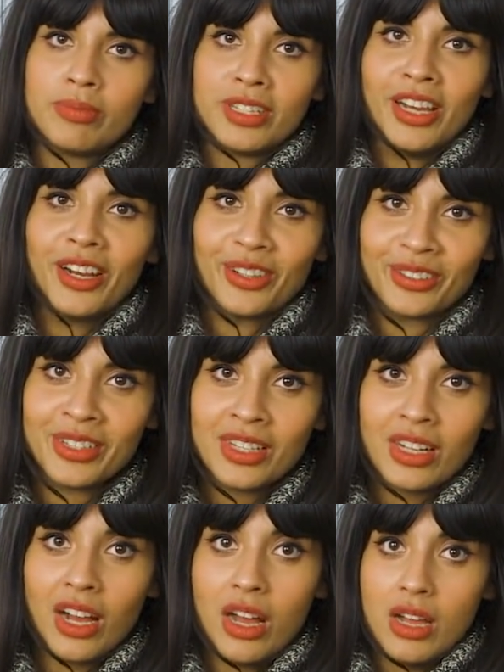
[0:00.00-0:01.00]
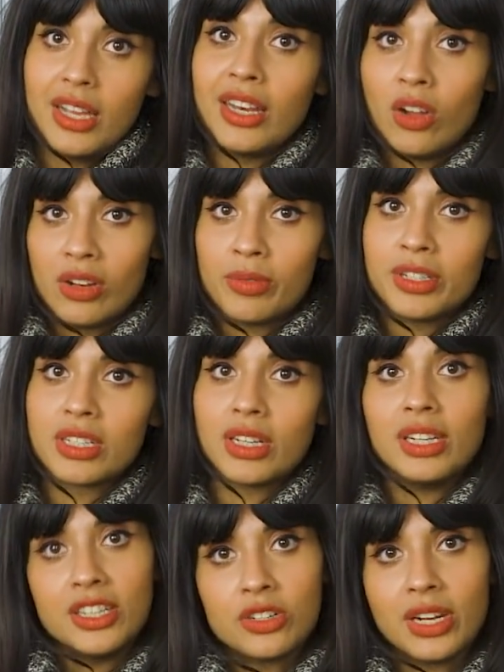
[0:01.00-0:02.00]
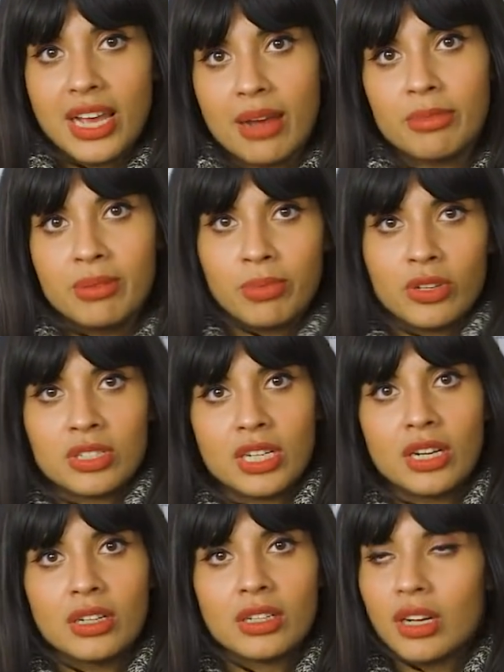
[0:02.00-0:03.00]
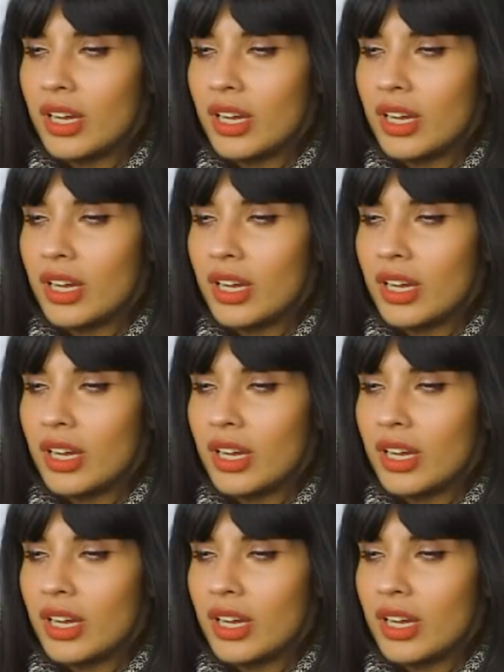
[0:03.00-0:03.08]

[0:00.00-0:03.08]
So in Hollywood, I literally am an imposter.